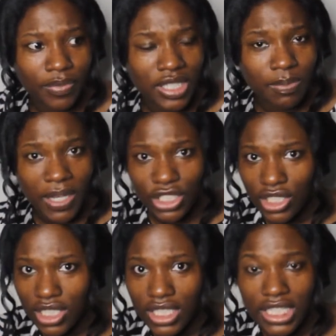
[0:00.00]

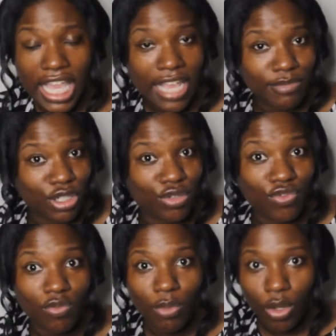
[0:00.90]
specialist came to the
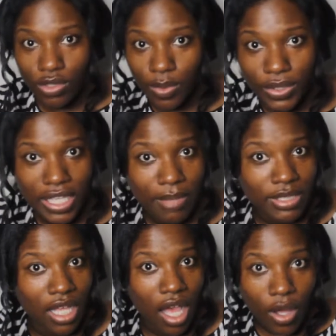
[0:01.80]
room multiple times
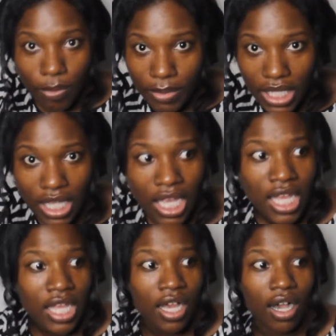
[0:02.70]
to help me
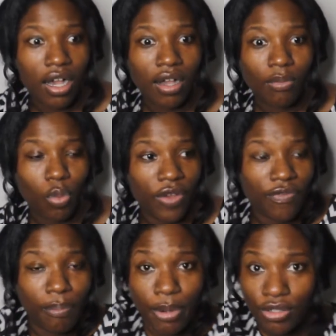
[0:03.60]

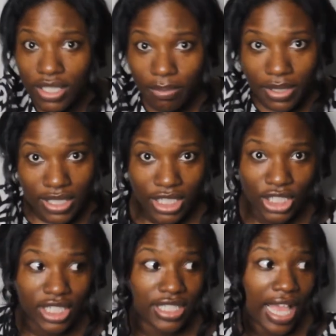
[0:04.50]
with birthing
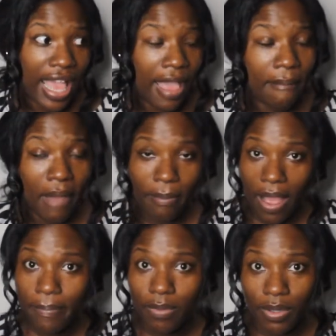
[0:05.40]
positions. I had my
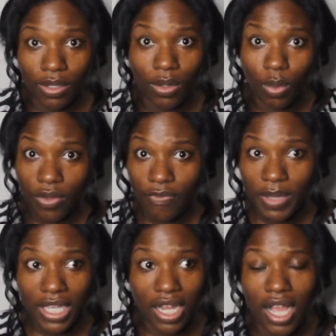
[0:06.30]
Bobby pillow with
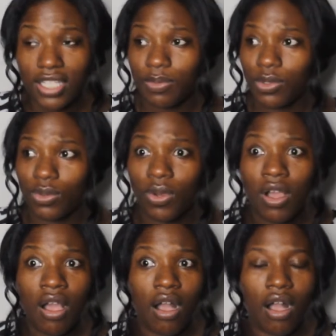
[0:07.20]
me in the hospital.
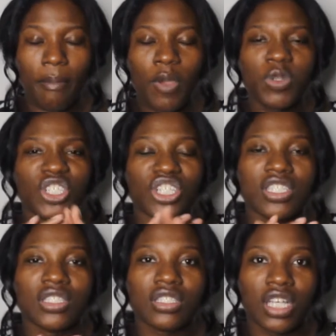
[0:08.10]
It was
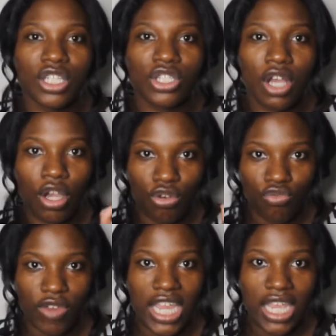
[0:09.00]
just such a
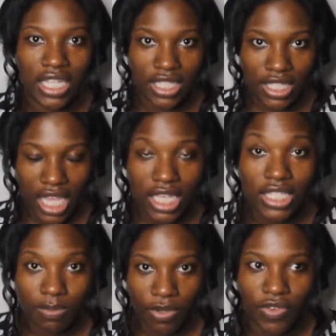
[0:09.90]
great
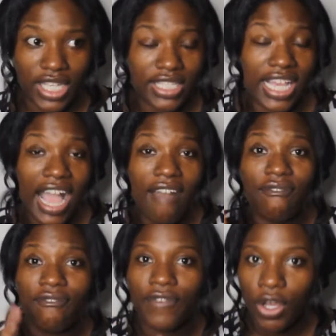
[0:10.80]
experience. Like, I
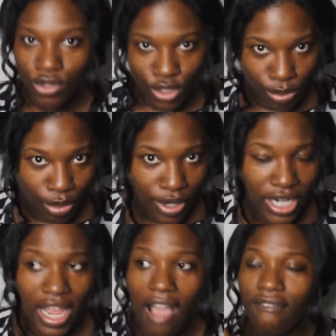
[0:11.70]
felt
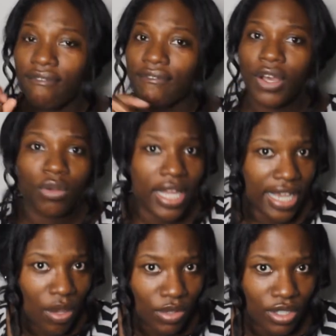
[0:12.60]
supported. I felt
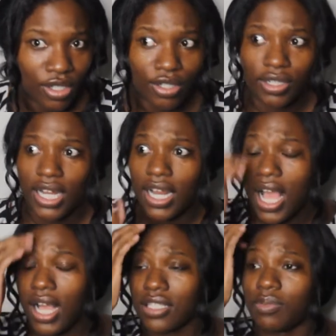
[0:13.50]
like I was heard in the
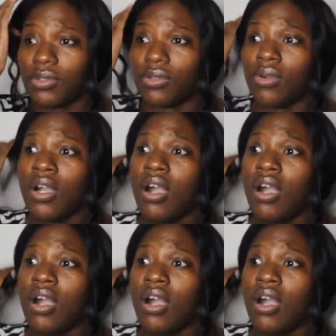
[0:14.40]
hospital.